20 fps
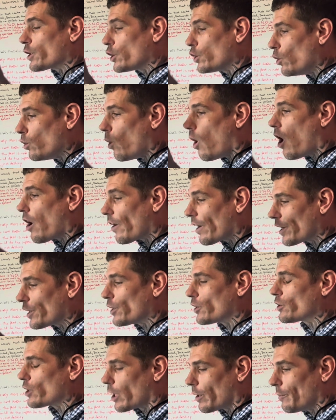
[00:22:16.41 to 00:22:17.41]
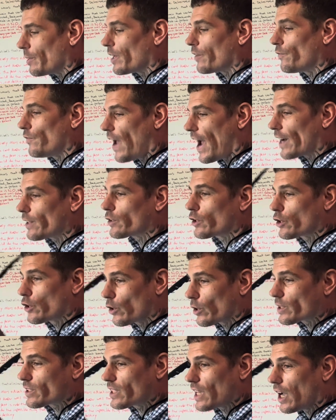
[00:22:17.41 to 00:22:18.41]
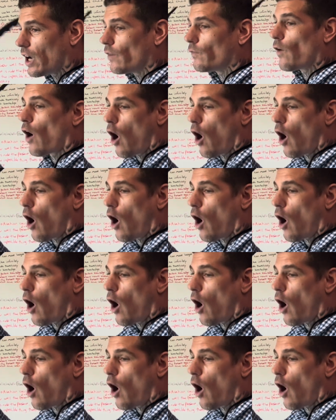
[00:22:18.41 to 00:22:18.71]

you are a determining factor yourself.